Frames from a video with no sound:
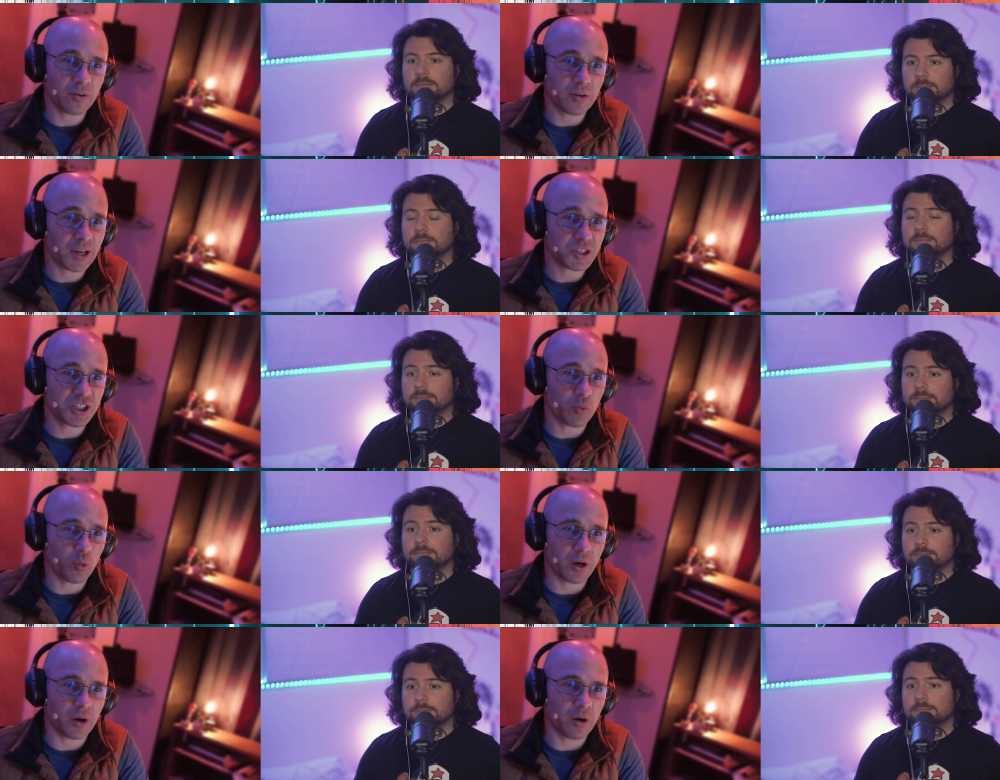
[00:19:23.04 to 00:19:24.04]
Speaker 1: So yeah, she
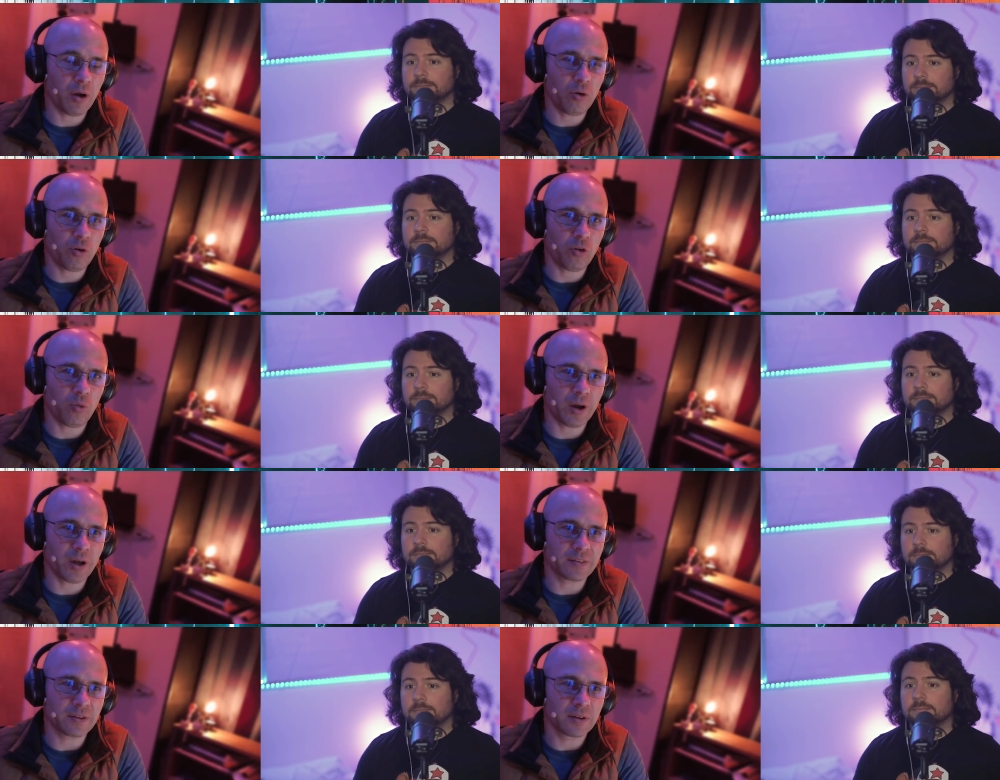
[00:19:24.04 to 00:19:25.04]
wouldn't know
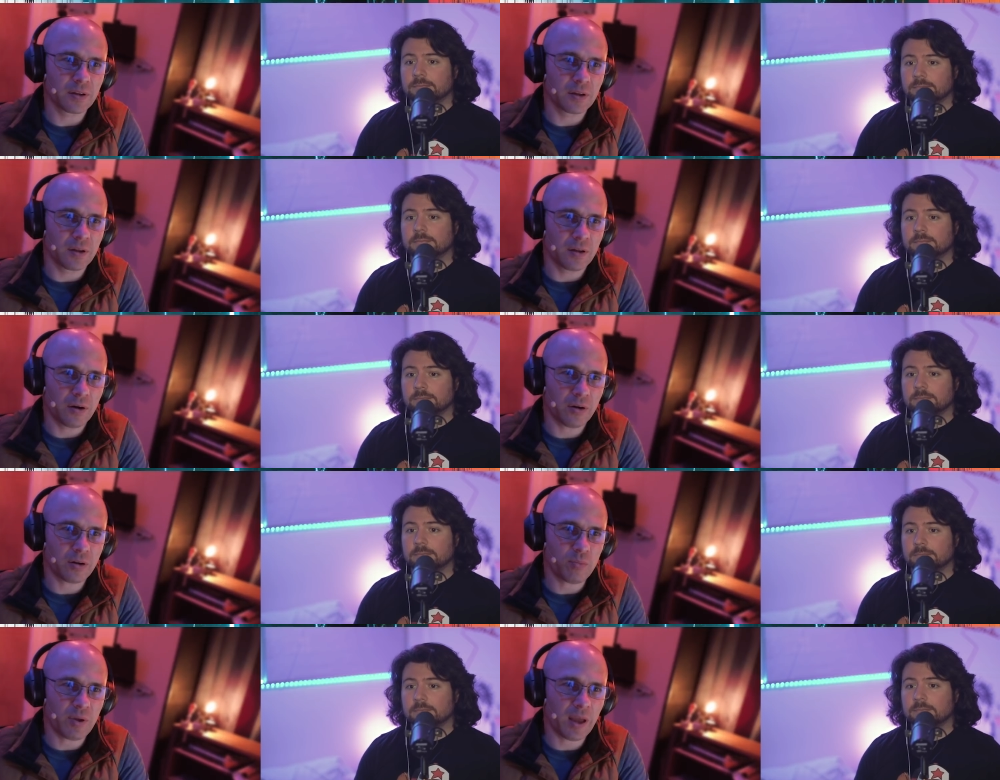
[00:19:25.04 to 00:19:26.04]
what her
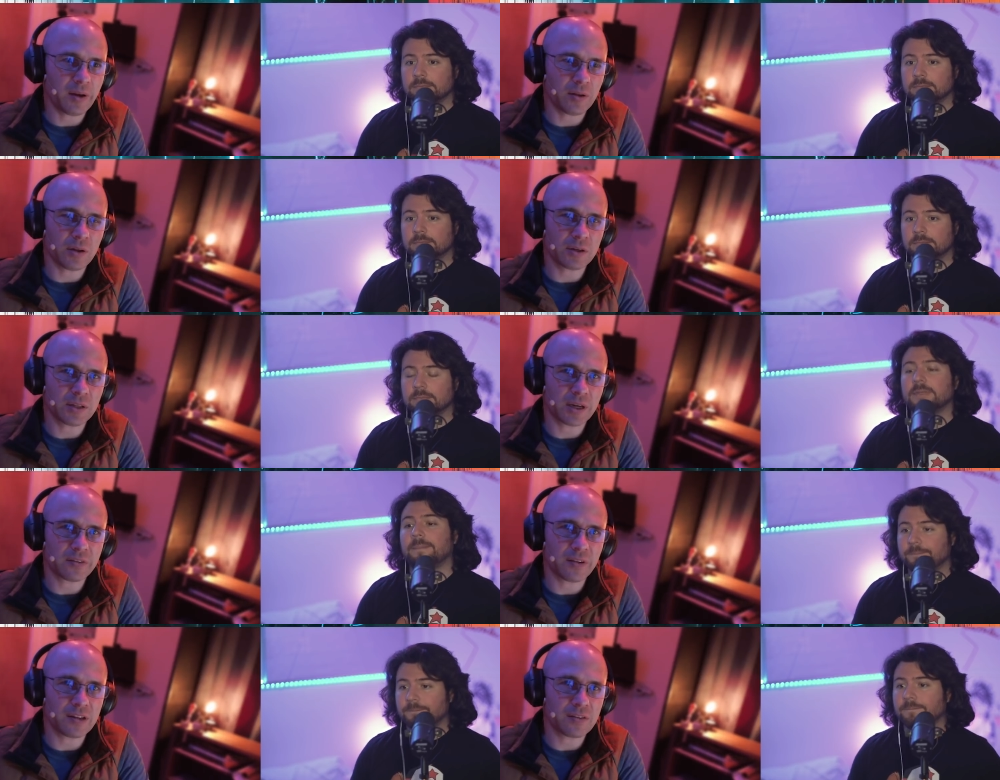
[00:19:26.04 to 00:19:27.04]
companion looked like. Yeah.
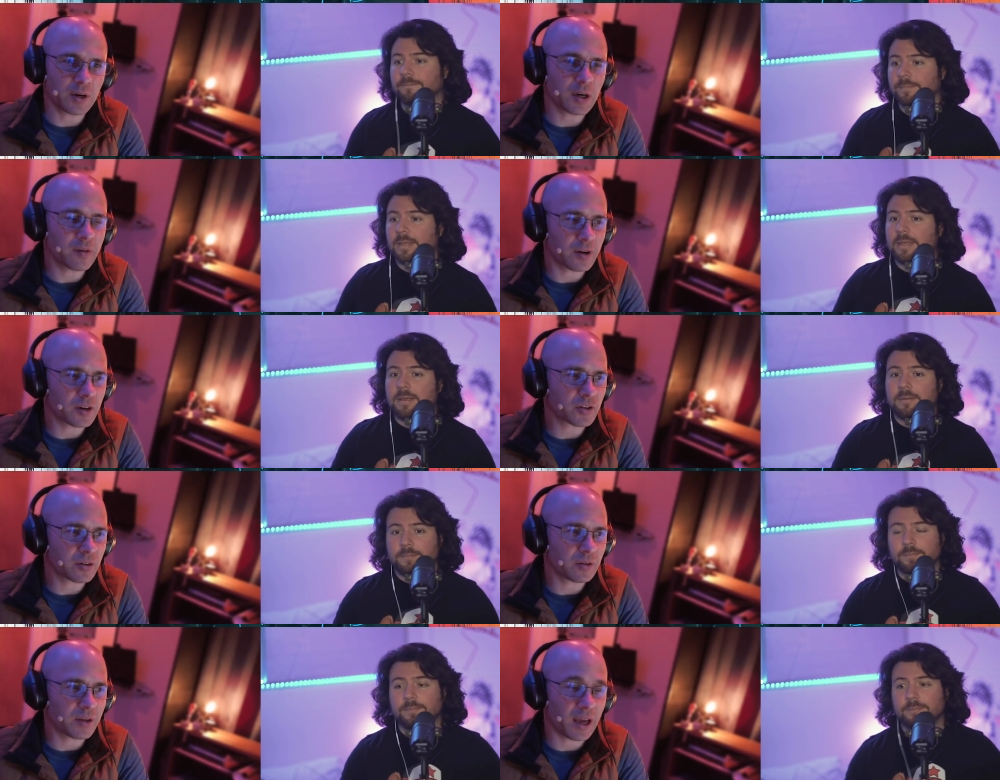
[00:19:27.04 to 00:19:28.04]
So that's very very
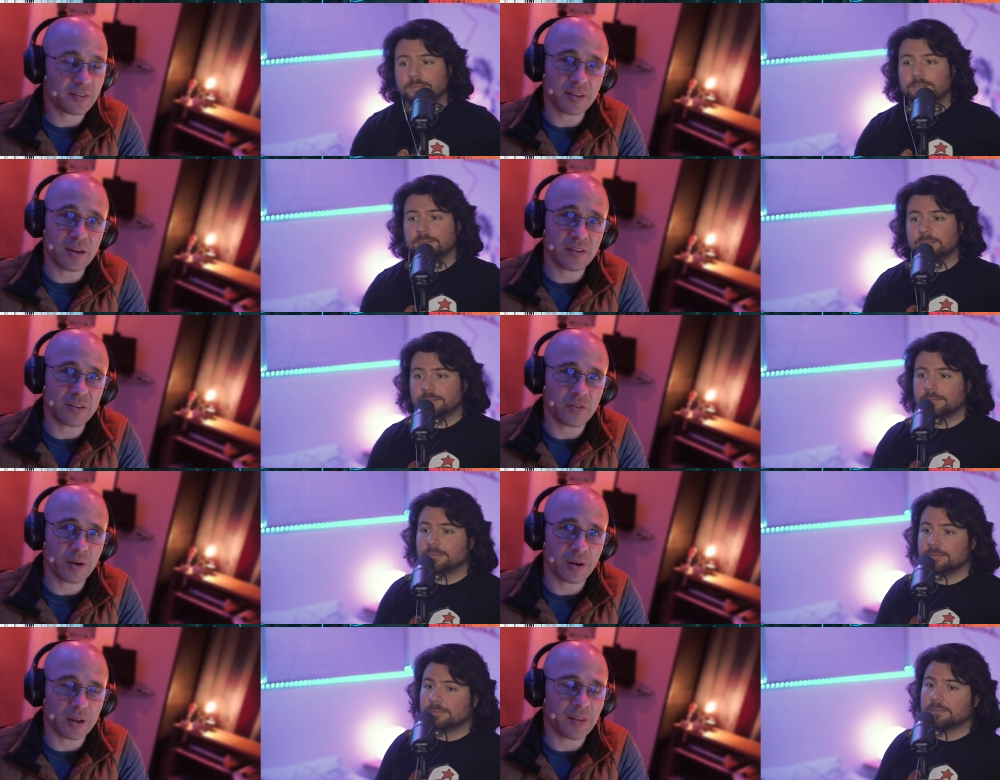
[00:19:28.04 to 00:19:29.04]
true. Yeah, so that isn't
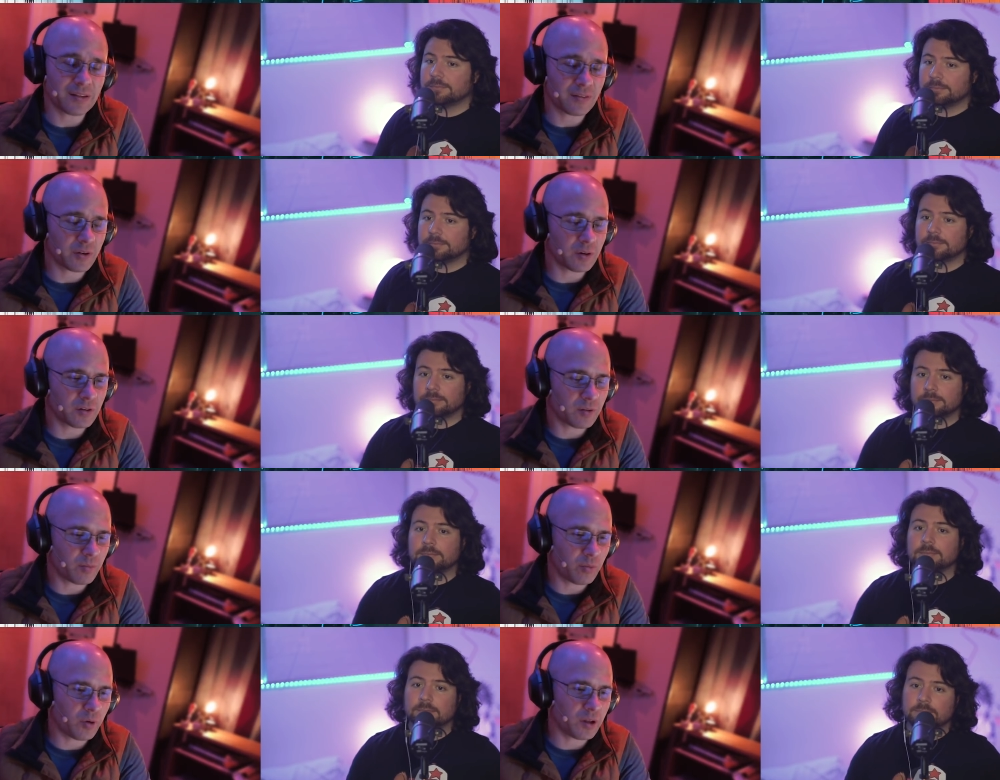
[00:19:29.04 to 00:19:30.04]
very. That's a very interesting
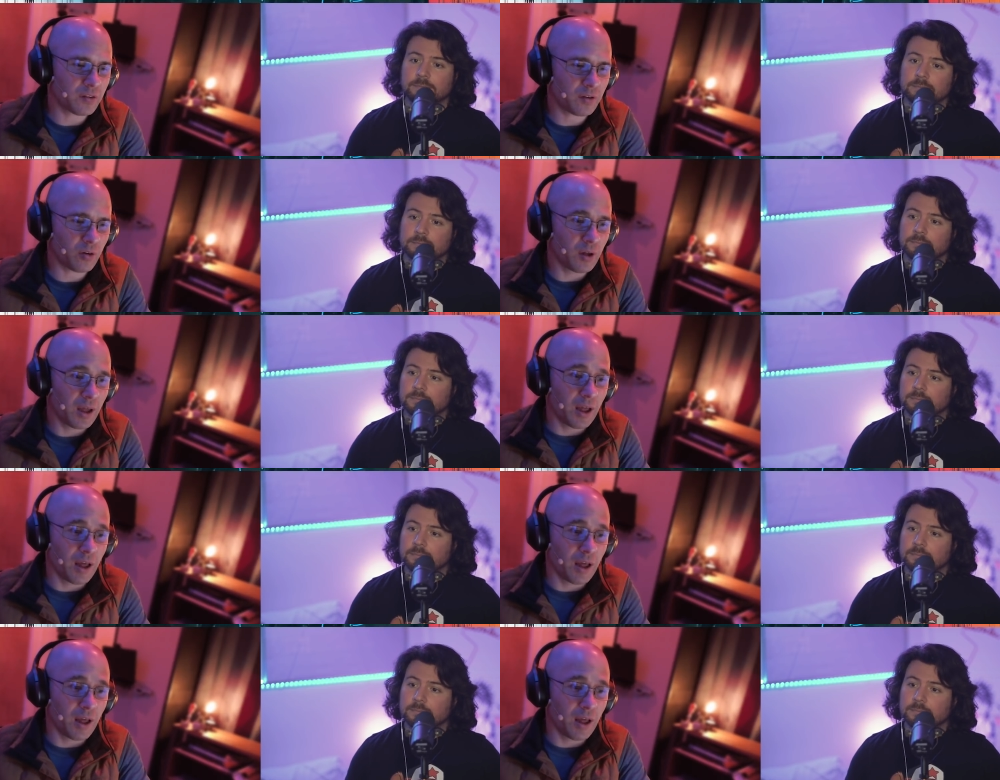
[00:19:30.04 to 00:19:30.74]
point. So